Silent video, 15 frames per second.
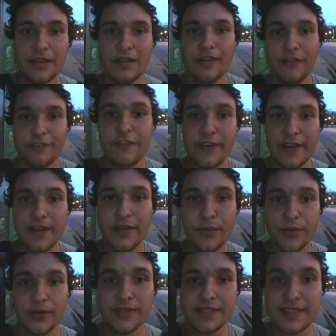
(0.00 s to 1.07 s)
If I
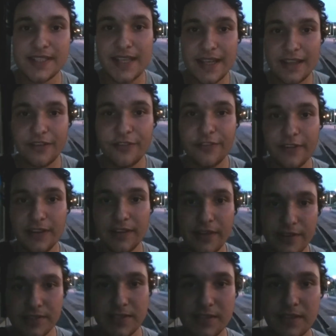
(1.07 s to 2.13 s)
would take the
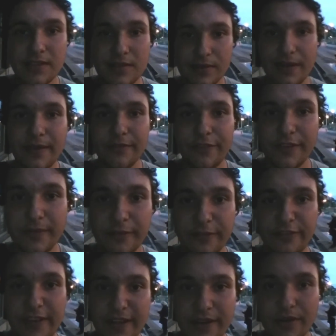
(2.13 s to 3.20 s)
last train from
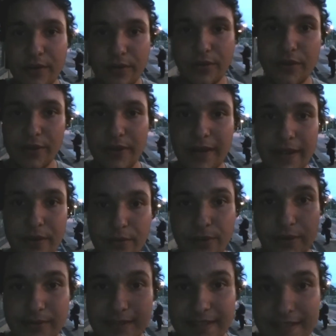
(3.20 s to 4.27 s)
Växjö I
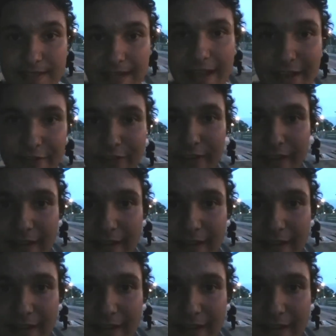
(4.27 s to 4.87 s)
wouldn't have